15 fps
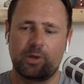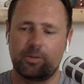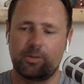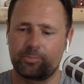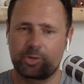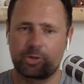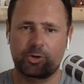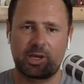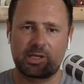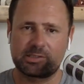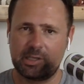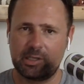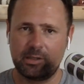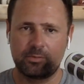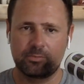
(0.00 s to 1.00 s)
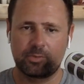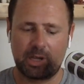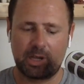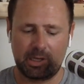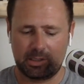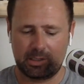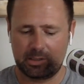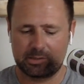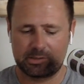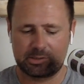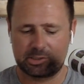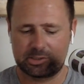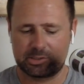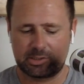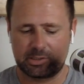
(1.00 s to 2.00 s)
progressing, right?
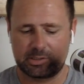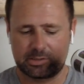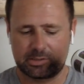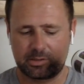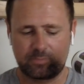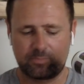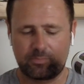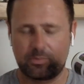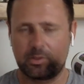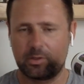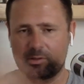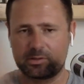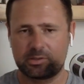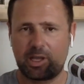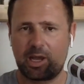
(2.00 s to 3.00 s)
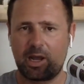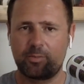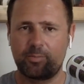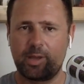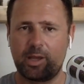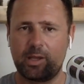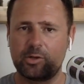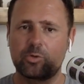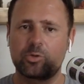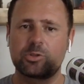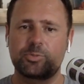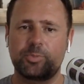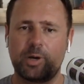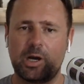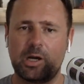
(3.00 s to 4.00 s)
It's out of
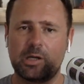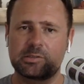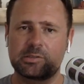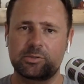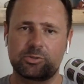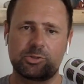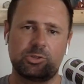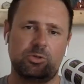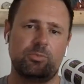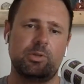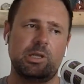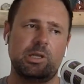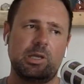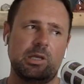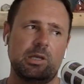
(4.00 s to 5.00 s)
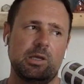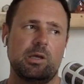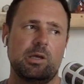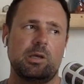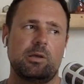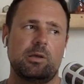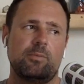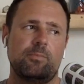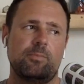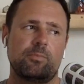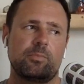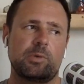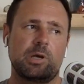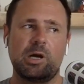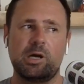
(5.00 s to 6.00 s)
Pandora's box. There's too many
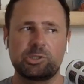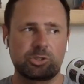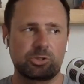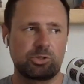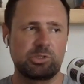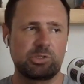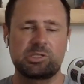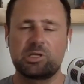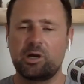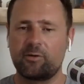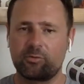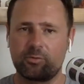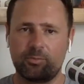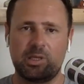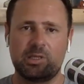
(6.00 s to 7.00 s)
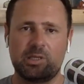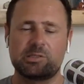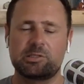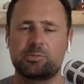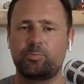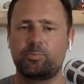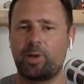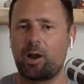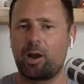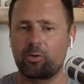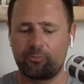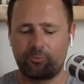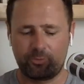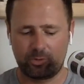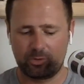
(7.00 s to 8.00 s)
countries, governments,
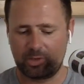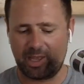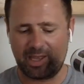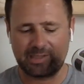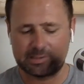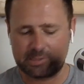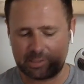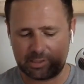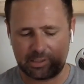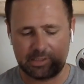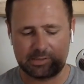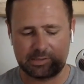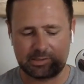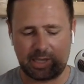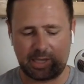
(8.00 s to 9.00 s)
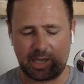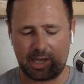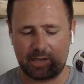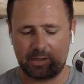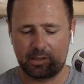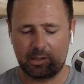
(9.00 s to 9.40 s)
powerful entities that